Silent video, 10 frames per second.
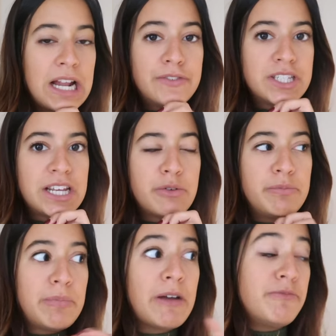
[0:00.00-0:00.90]
I have to say
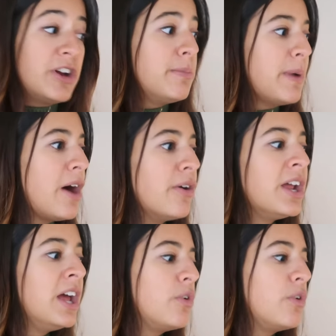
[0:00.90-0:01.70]
I'm very proud